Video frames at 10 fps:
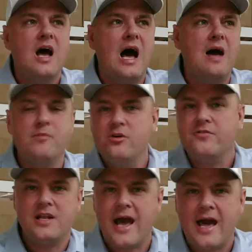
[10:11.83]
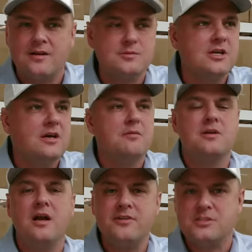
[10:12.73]
I'm moving atoms.
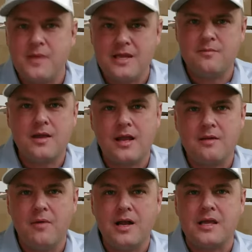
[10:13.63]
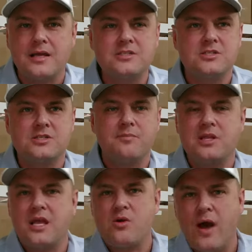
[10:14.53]
None of it's making me any money. It's just something
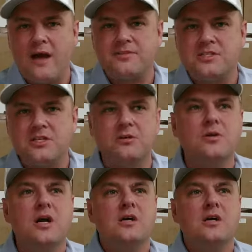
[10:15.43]
that you have to do.